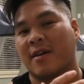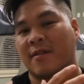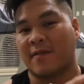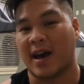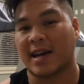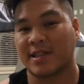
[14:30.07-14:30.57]

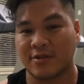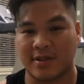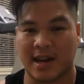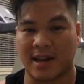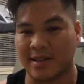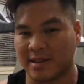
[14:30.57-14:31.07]

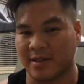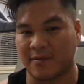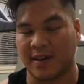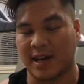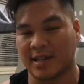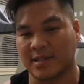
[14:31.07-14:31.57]
vasodilate the
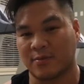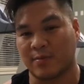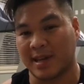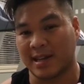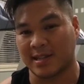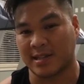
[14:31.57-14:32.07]
veins,
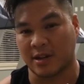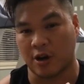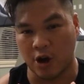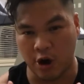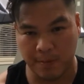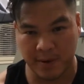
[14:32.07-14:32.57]
meaning it's gonna
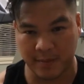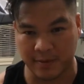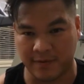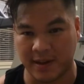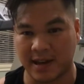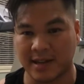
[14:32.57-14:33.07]
open up the
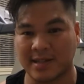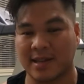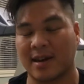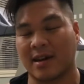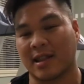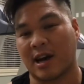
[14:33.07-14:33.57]
veins,
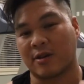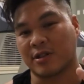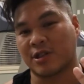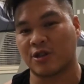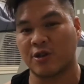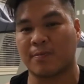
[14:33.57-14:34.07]
allow
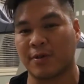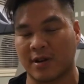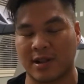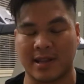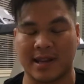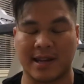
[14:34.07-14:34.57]
super
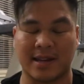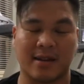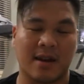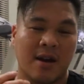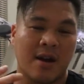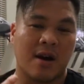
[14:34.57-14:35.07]
clean,
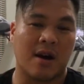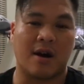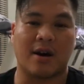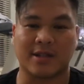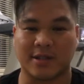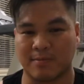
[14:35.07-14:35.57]

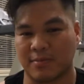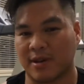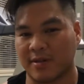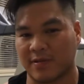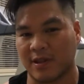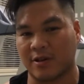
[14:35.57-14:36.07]
awesome
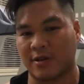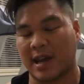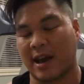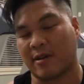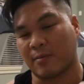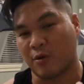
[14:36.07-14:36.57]
blood flow,
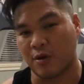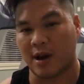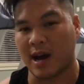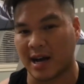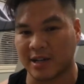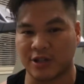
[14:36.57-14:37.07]
carrying more
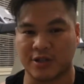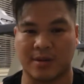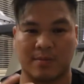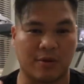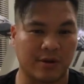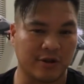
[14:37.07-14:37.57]

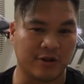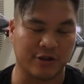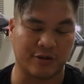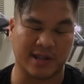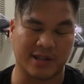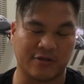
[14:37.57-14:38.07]
oxygen, more
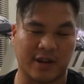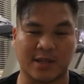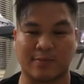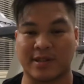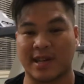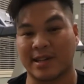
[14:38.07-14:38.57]
nutrient
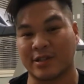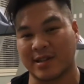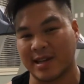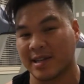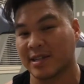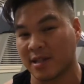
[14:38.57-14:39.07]
transportation
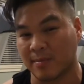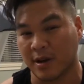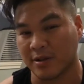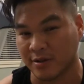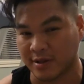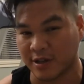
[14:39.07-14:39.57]
into the
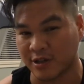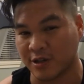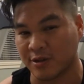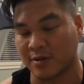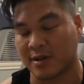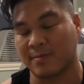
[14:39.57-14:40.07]
muscle
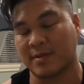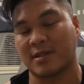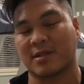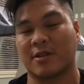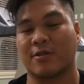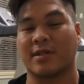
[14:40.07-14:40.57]
tissue.
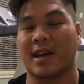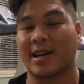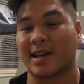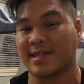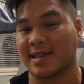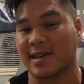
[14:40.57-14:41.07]
So like
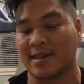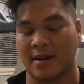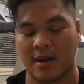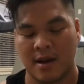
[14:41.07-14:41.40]
I said,